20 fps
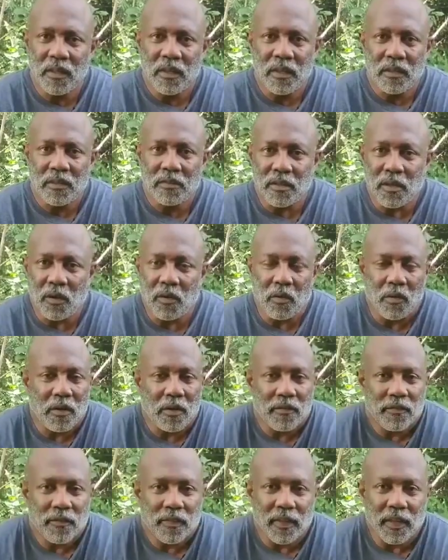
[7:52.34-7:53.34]
So
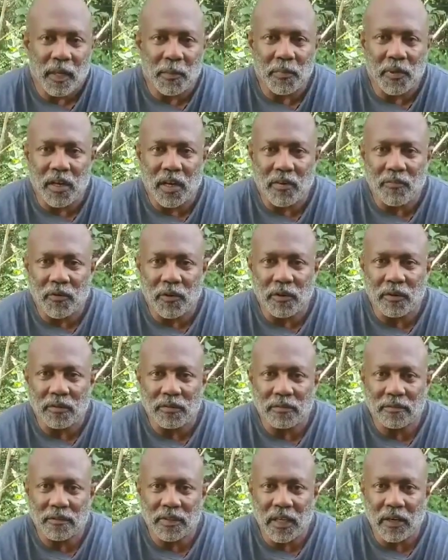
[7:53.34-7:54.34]
I'm covered.
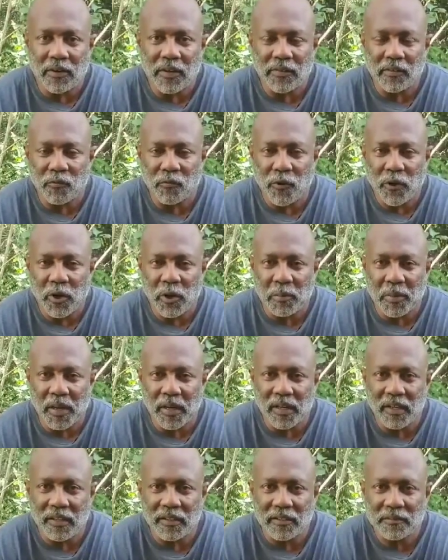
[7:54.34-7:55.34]
I don't have to worry about it.